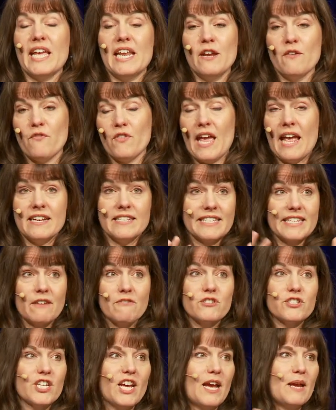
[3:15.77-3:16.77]
And, if, and
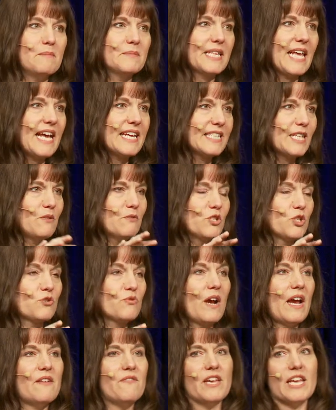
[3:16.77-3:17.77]
several times as I was
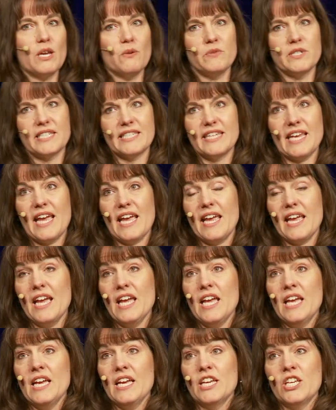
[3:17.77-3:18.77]
driving, it would say,
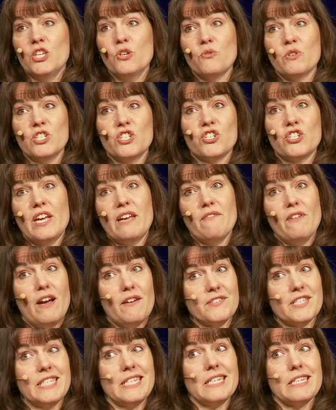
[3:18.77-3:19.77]
you can shave
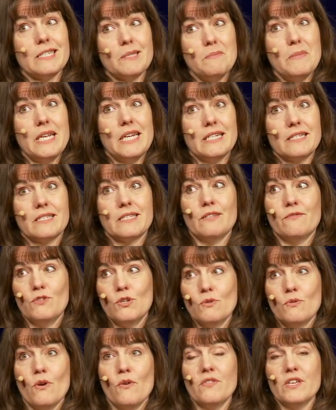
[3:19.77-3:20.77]
off six minutes if
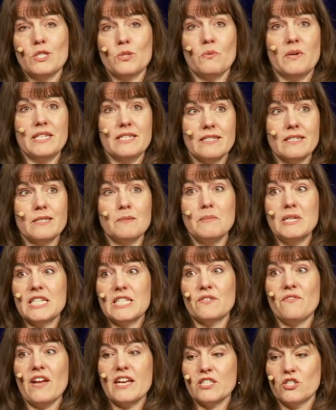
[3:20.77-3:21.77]
you go this way, six
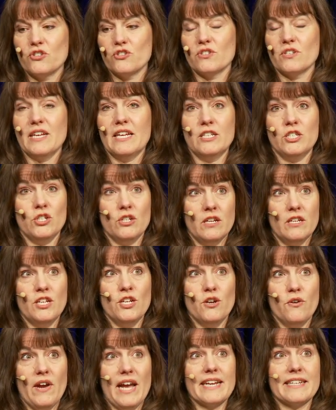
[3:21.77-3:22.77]
minutes faster, and, you
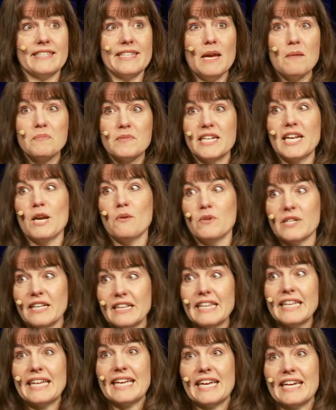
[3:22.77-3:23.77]
know, accept. And I would
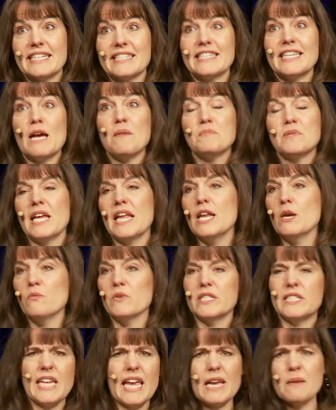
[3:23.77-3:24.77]
click accept, and it
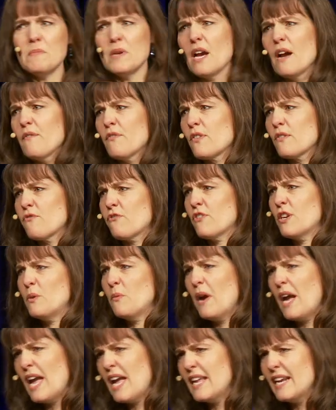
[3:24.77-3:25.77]
would take me off the
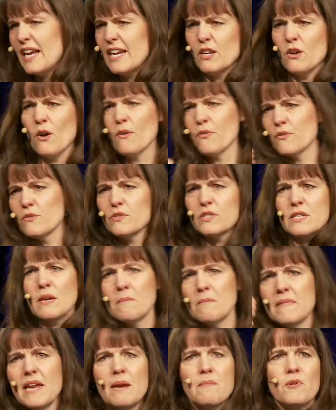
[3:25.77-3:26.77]
freeway, and I'd go through
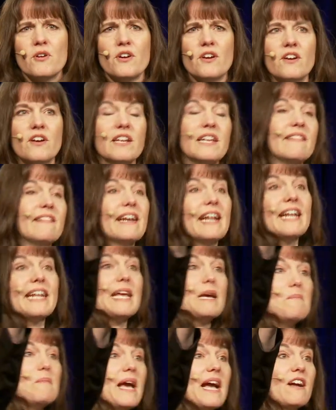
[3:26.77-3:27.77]
some neighborhood, and then I'd
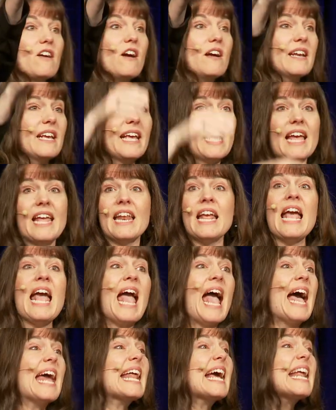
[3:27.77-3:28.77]
get back on again.
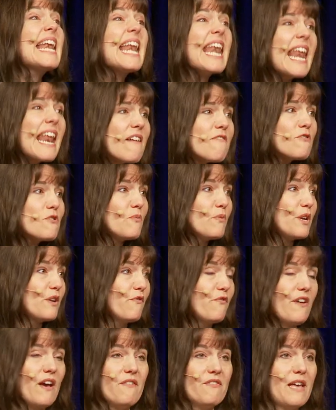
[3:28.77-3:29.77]
And I never would have
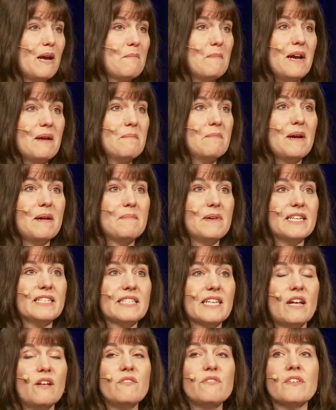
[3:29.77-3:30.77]
found that my, by
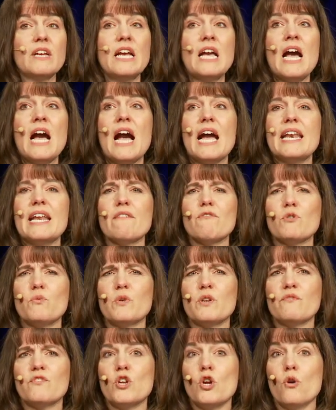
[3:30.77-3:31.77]
myself. I never
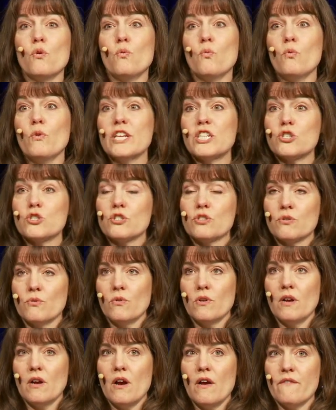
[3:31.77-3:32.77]
would have known which
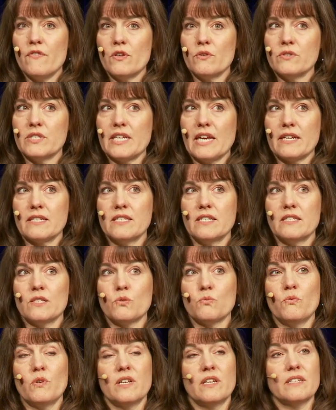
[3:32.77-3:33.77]
of those
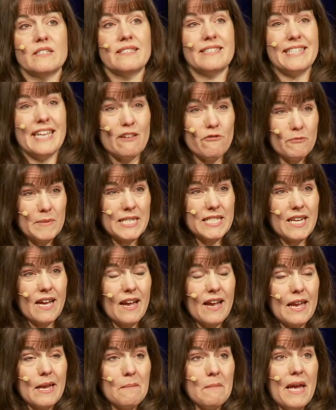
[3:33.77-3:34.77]
exits would save me
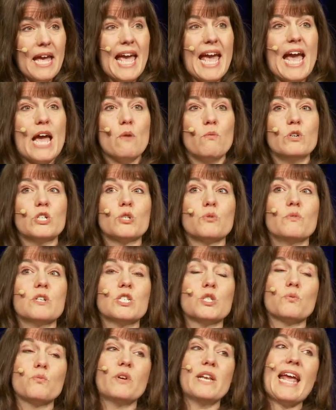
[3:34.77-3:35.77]
time and which
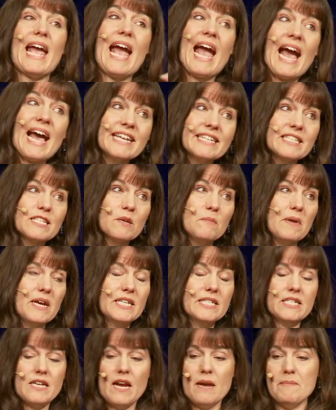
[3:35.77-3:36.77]
ones would add to my
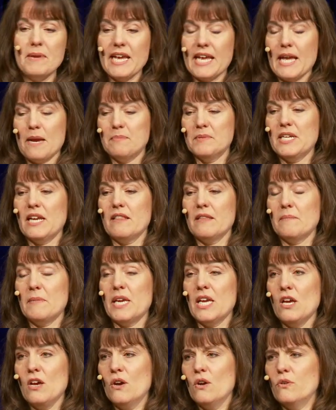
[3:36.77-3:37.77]
time. It kept telling
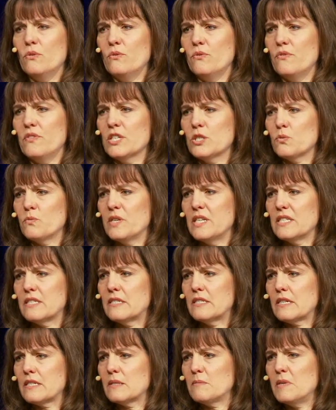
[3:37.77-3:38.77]
me, ooh, this one is
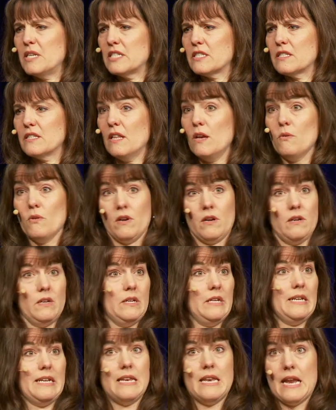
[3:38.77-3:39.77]
six minutes slower.
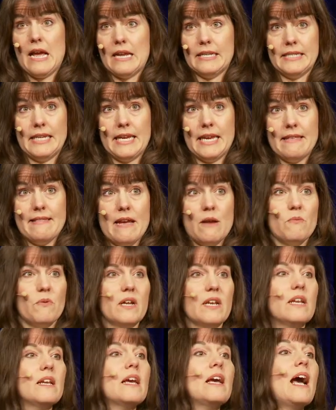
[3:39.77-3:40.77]
Not taking that
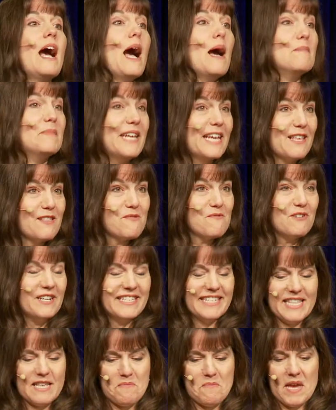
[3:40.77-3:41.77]
one. I'm taking the
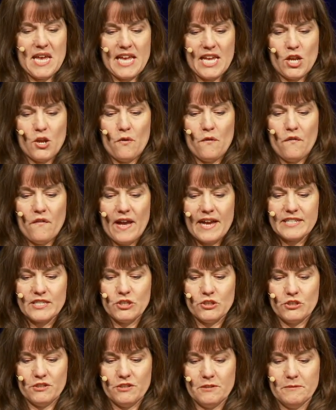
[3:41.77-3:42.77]
ones that make it go
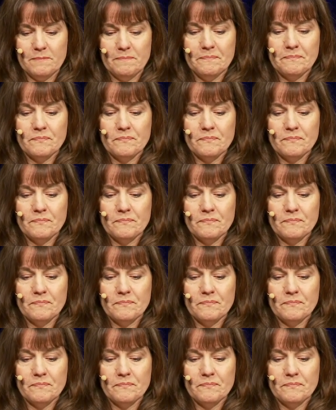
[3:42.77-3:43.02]
faster.